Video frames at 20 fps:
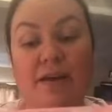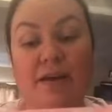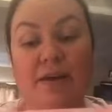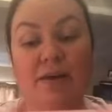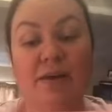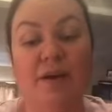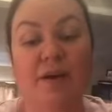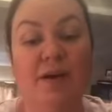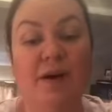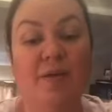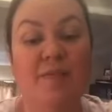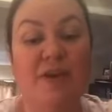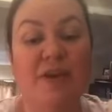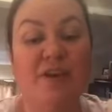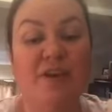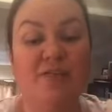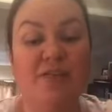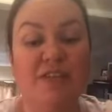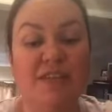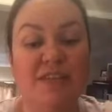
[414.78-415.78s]
But I mean,
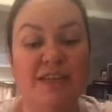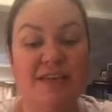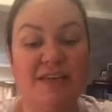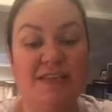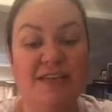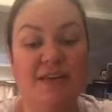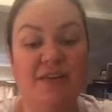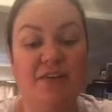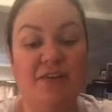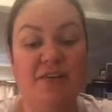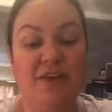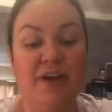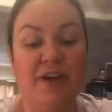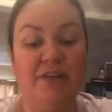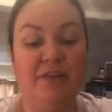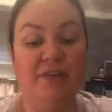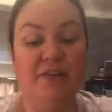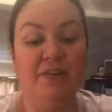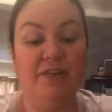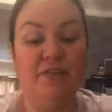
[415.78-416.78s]
obviously it's in
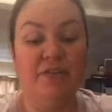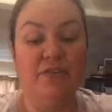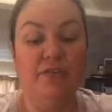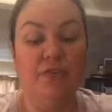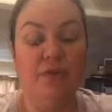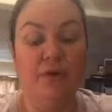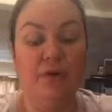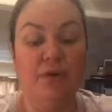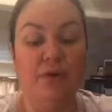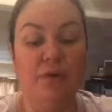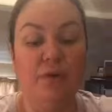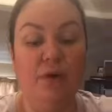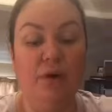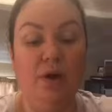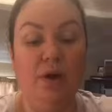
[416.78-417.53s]
Korean, so.